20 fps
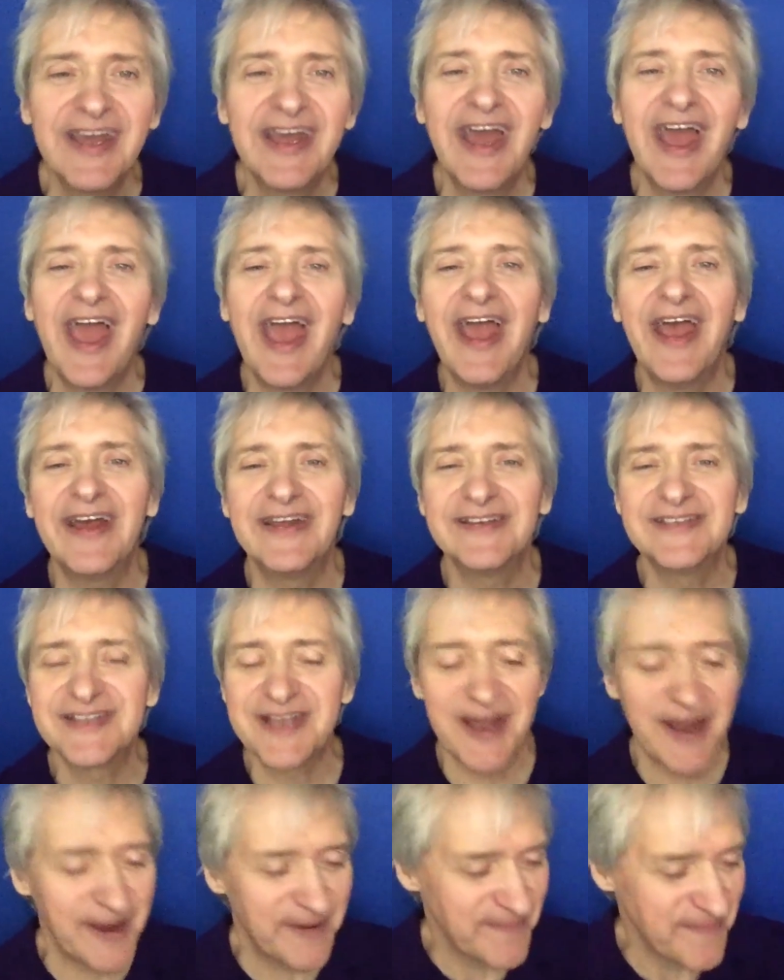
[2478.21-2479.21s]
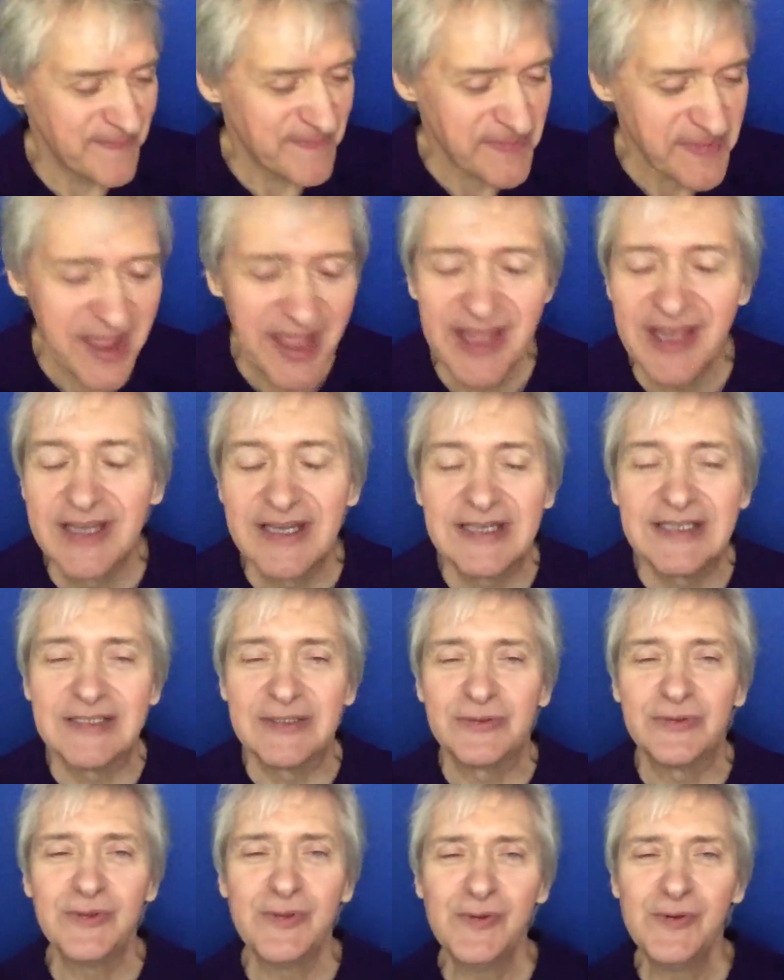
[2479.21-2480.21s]
And, um, uh,
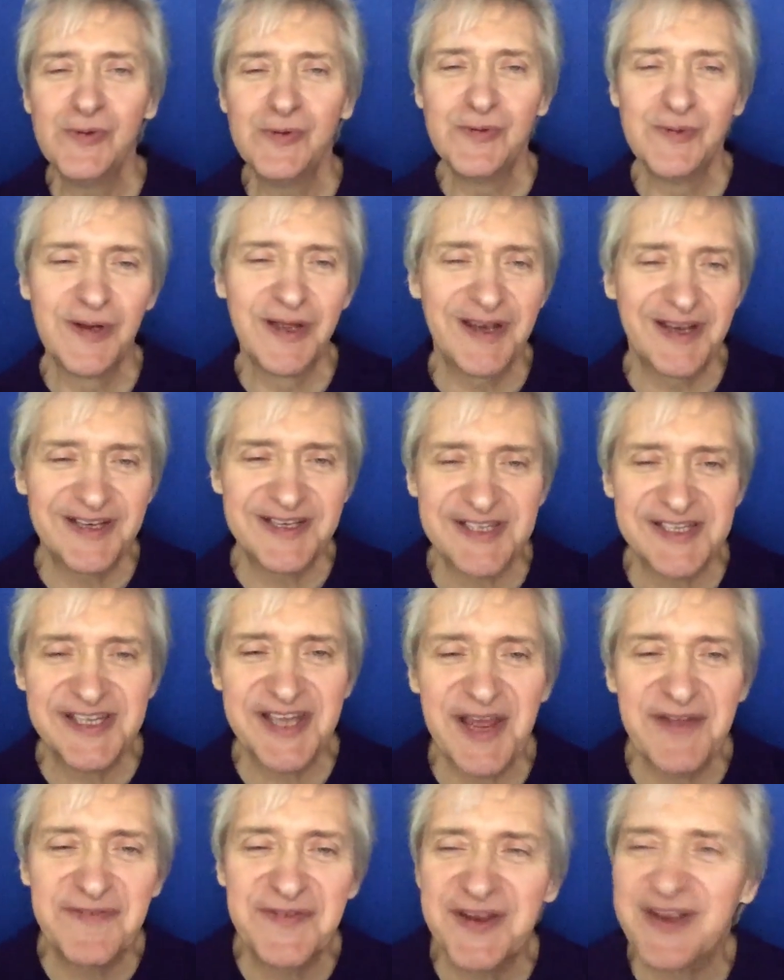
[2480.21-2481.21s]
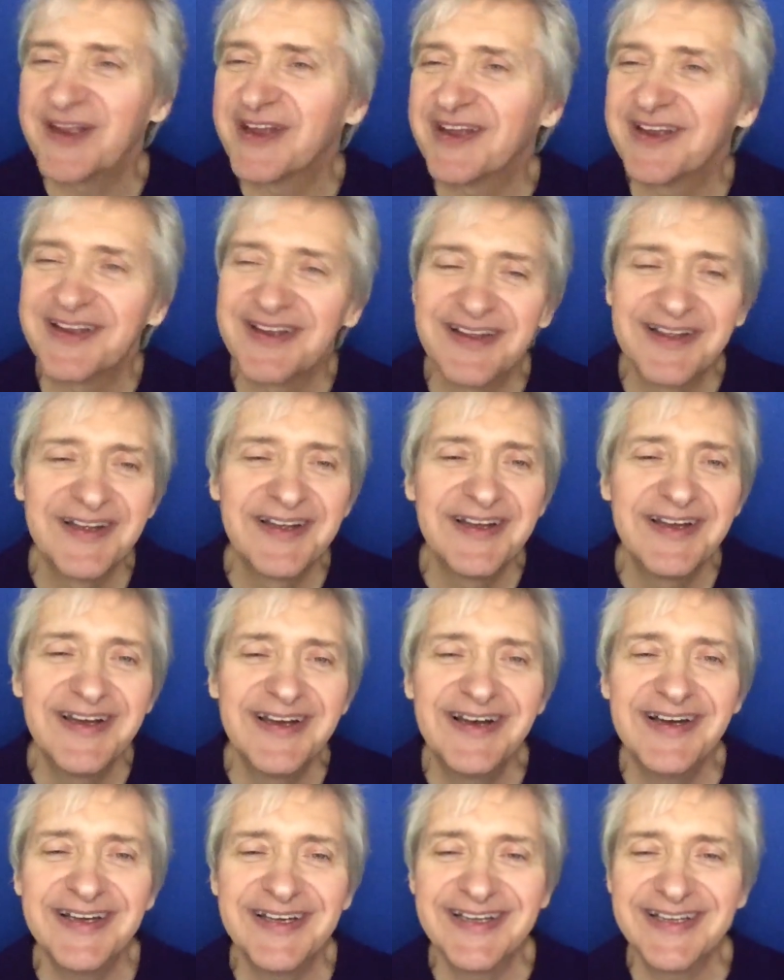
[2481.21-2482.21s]
gonna just have to
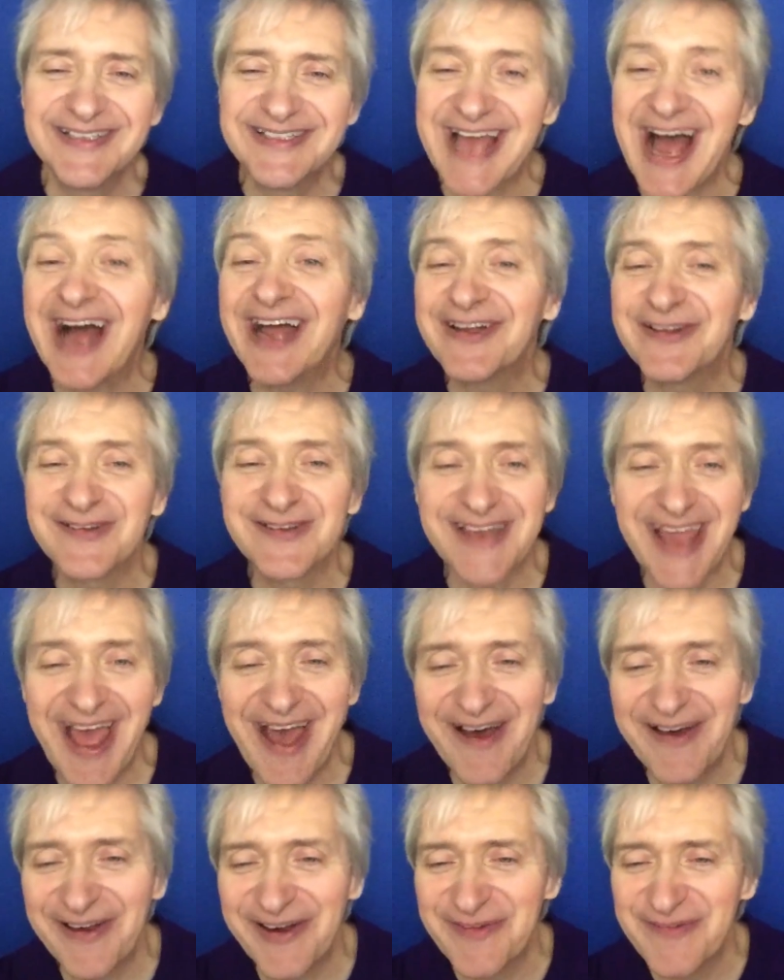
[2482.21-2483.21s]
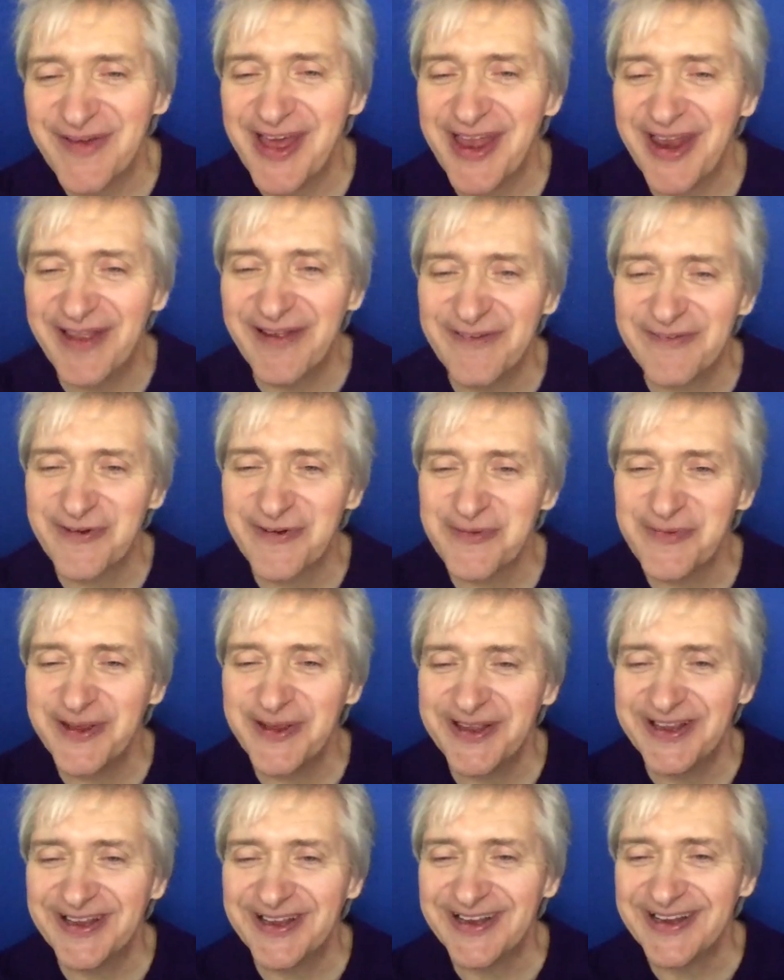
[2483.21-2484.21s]
uh, dialed down a minute for
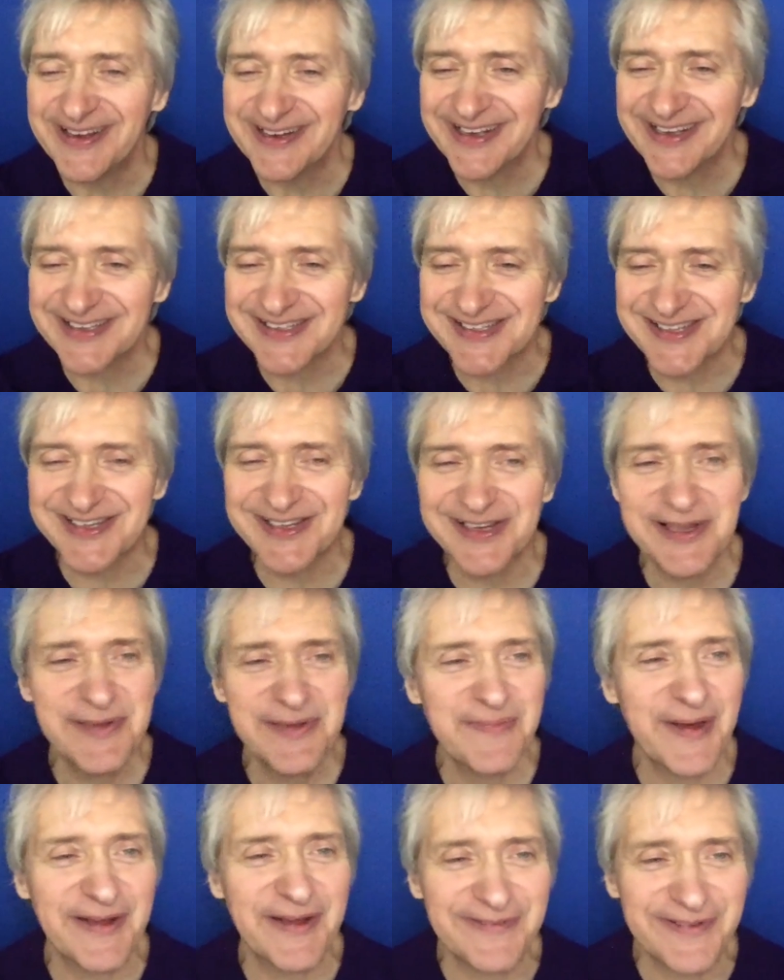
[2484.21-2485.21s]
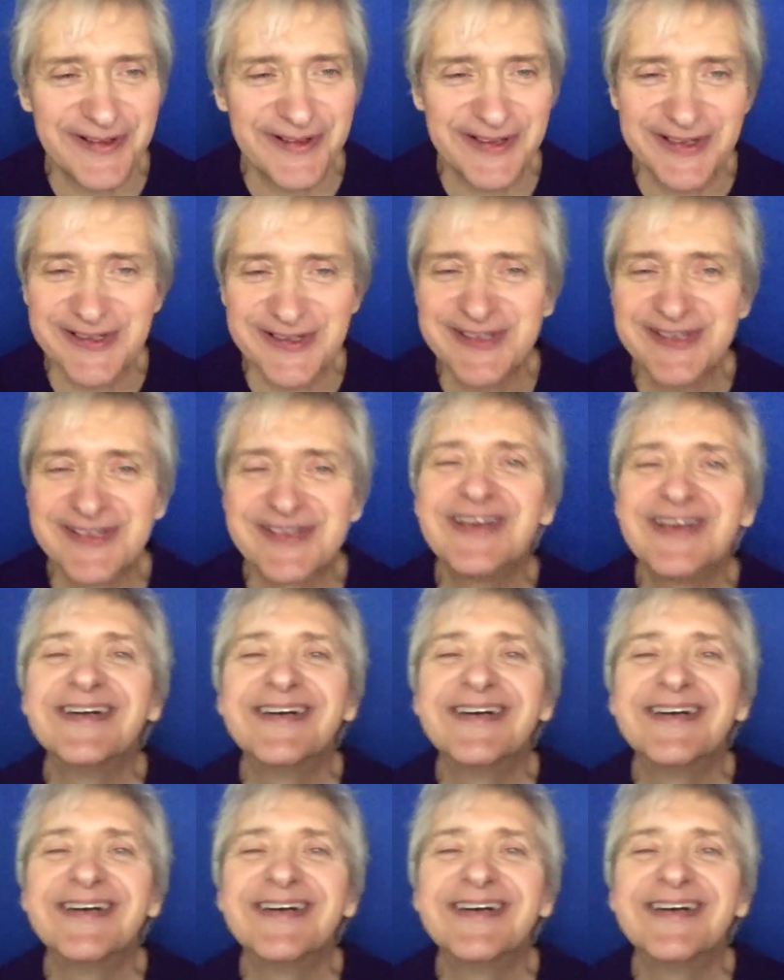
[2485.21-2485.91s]
me. know, I'm going to sleep after this.